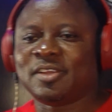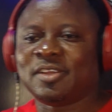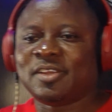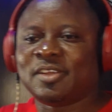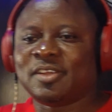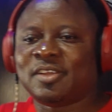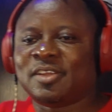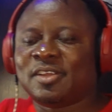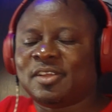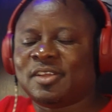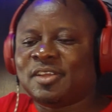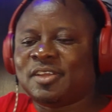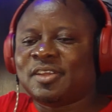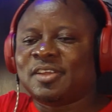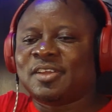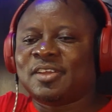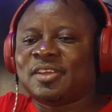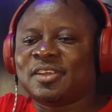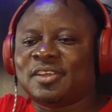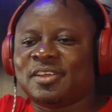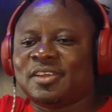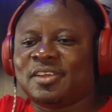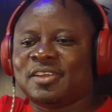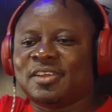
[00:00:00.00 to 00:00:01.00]
It's going
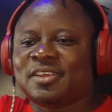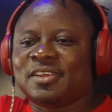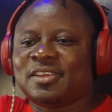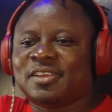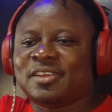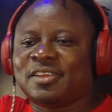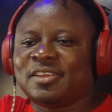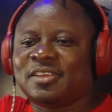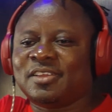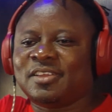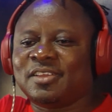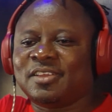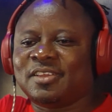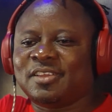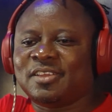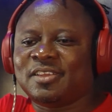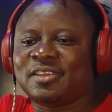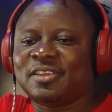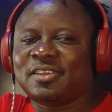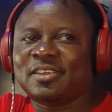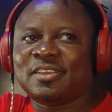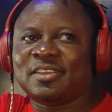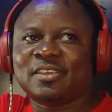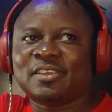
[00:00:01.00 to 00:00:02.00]
to be bittersweet,
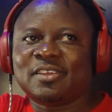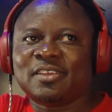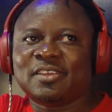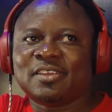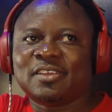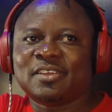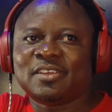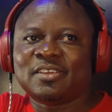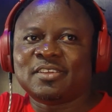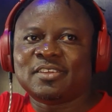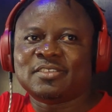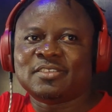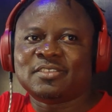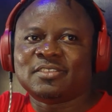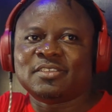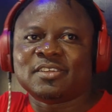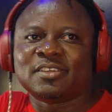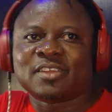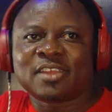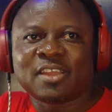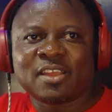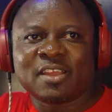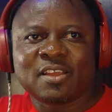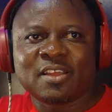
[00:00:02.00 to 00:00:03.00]
actually. It's going to be
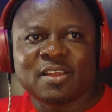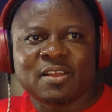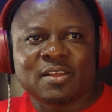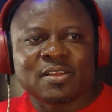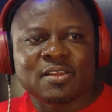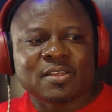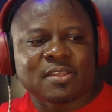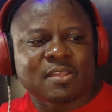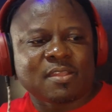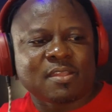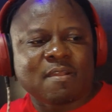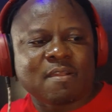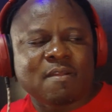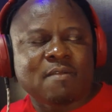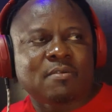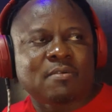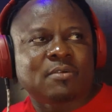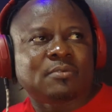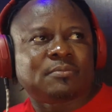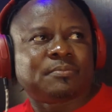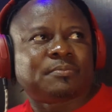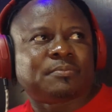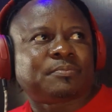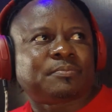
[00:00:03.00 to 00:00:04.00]
bittersweet. But
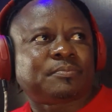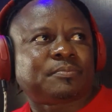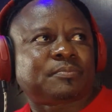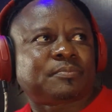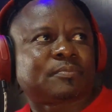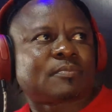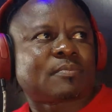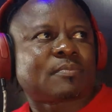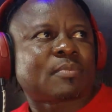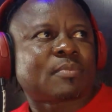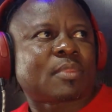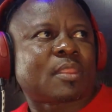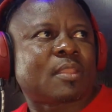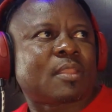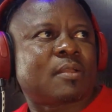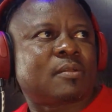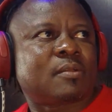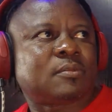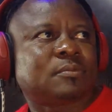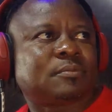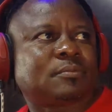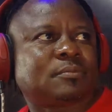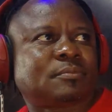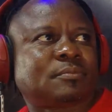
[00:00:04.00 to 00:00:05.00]
I mean, with
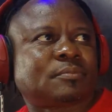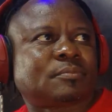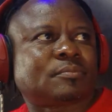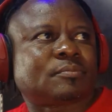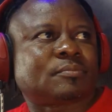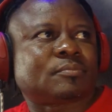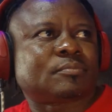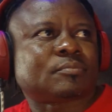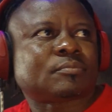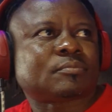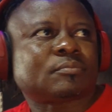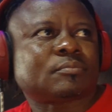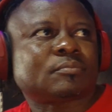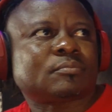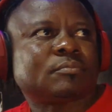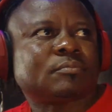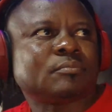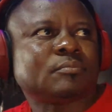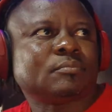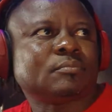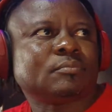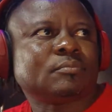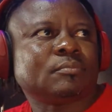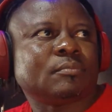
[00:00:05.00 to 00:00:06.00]
the
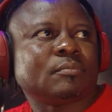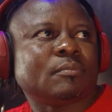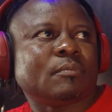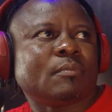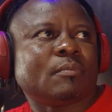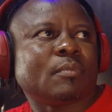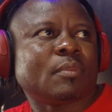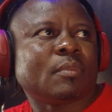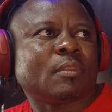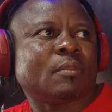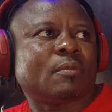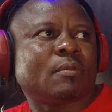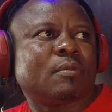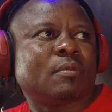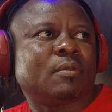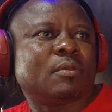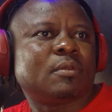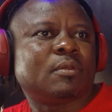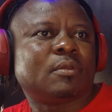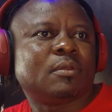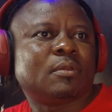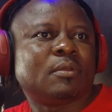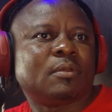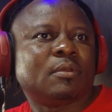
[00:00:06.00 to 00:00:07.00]
love
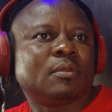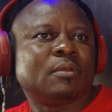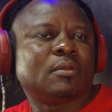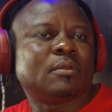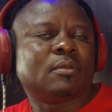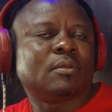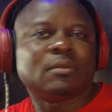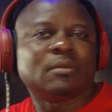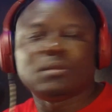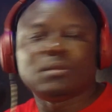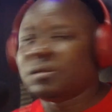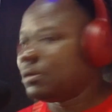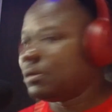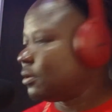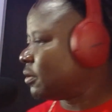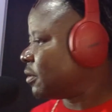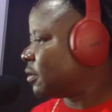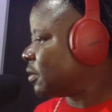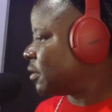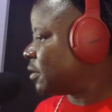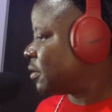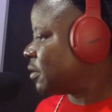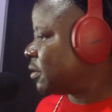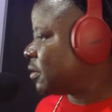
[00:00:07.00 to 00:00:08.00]
I've developed
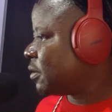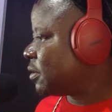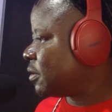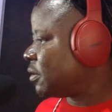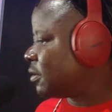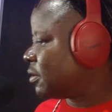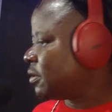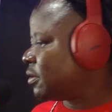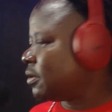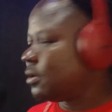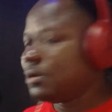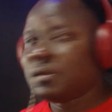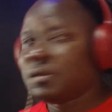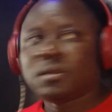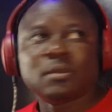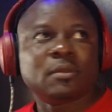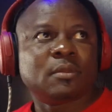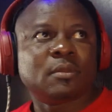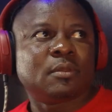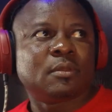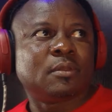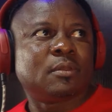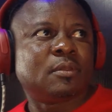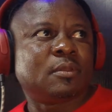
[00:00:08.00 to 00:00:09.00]
for, not
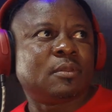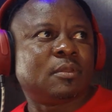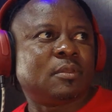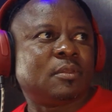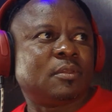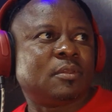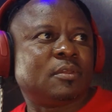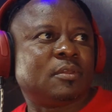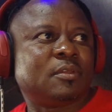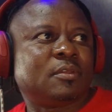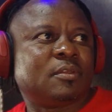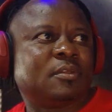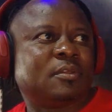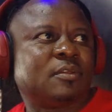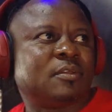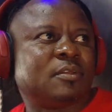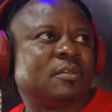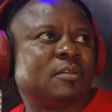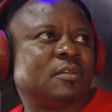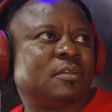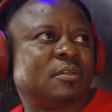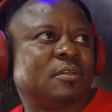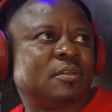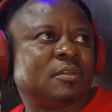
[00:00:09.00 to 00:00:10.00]
just Osimhen actually, with the
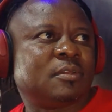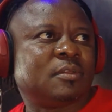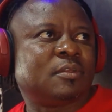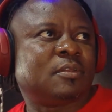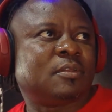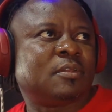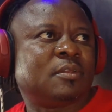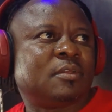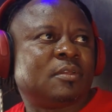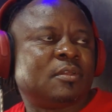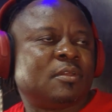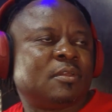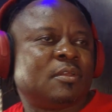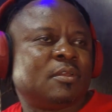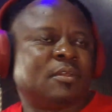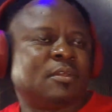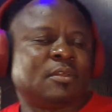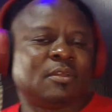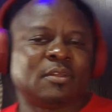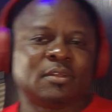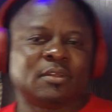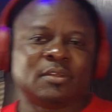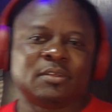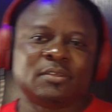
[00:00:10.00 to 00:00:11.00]
love I've developed for
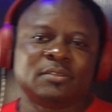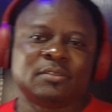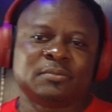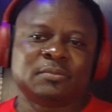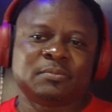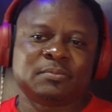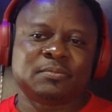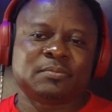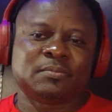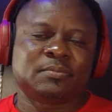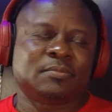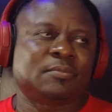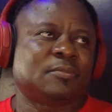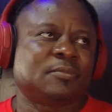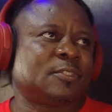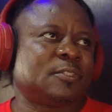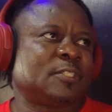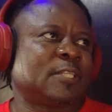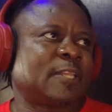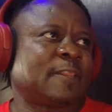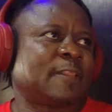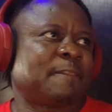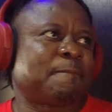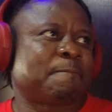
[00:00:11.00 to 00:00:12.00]
Nigerian footballers in the
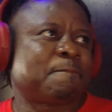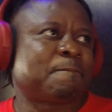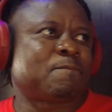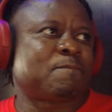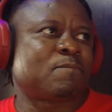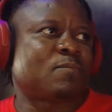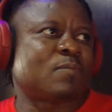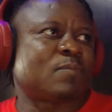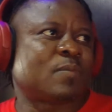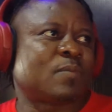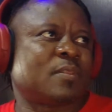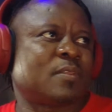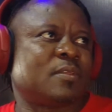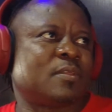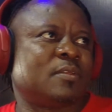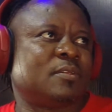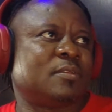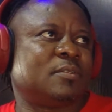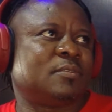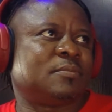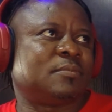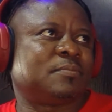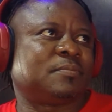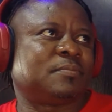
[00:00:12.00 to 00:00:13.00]
last couple of
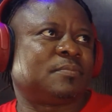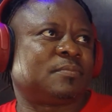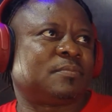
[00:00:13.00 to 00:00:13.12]
years,